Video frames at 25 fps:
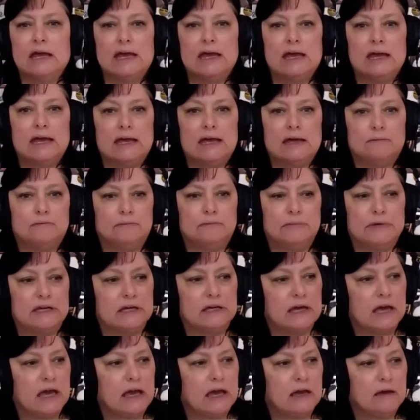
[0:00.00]
it
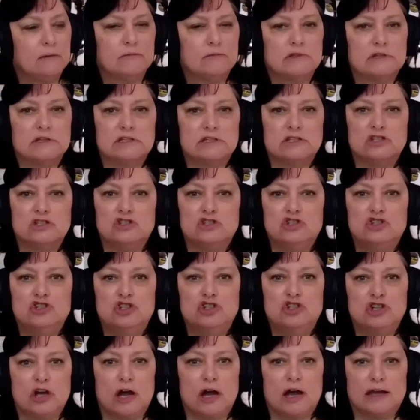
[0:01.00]
became this
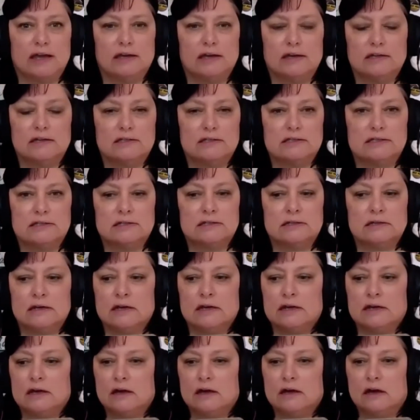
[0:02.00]
giant
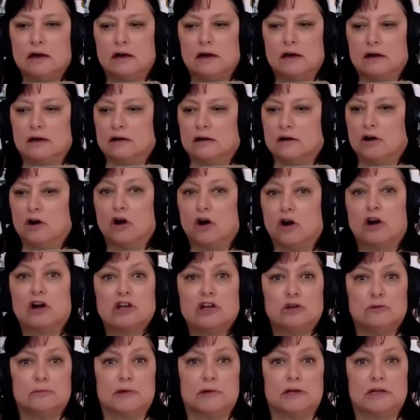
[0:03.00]

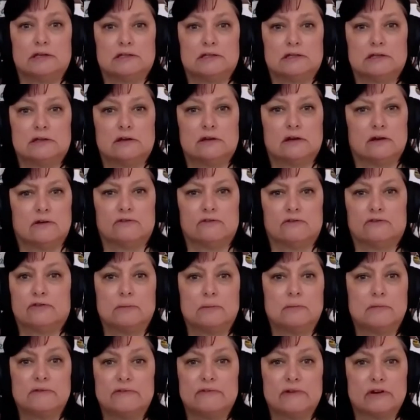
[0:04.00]
argument
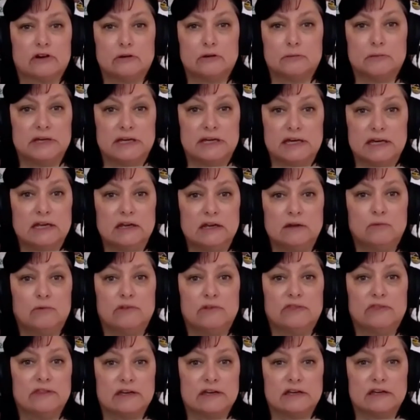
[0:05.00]
from the very beginning
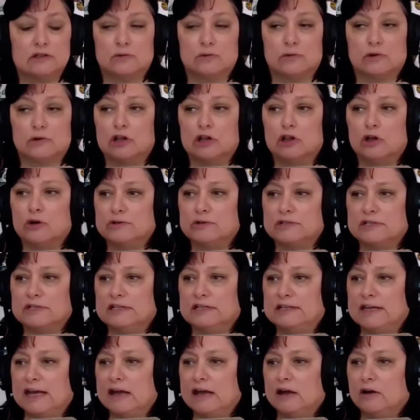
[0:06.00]
when things were closing
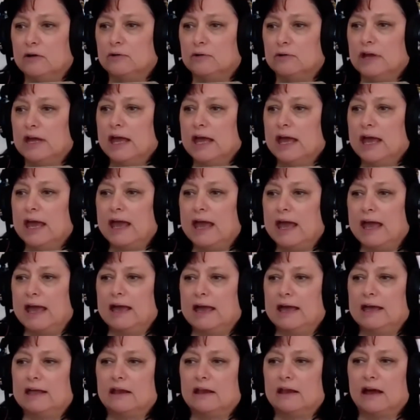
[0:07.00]
down.
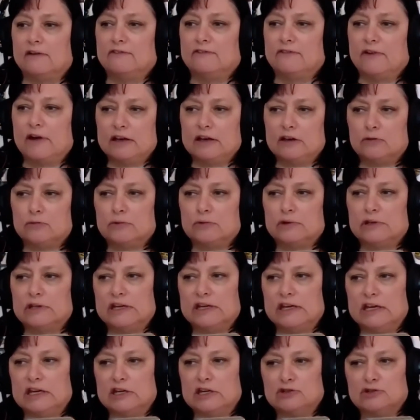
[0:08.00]
And I find it really
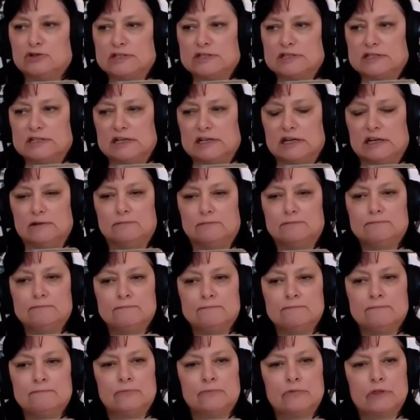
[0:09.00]
interesting
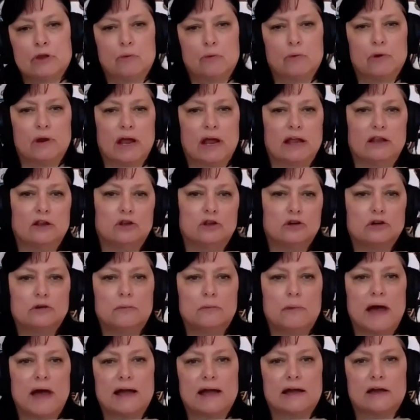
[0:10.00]
when I look
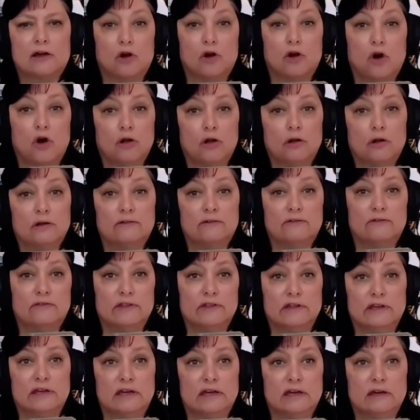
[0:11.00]
back at all of
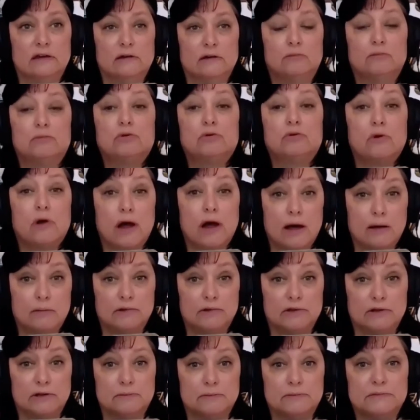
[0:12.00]
the
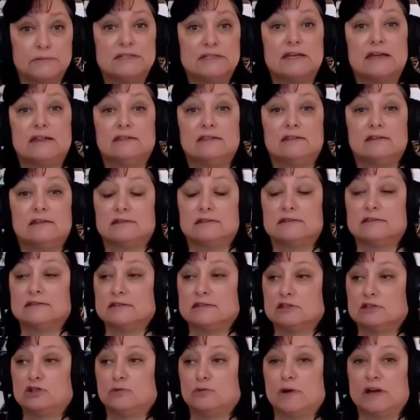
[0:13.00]
problems and the
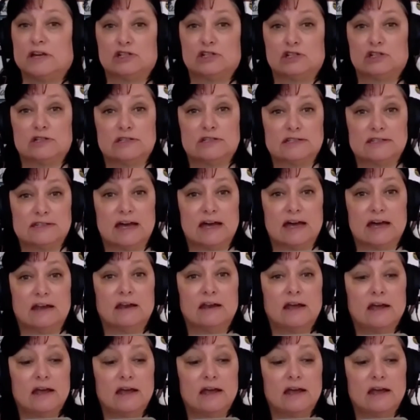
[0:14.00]
situations that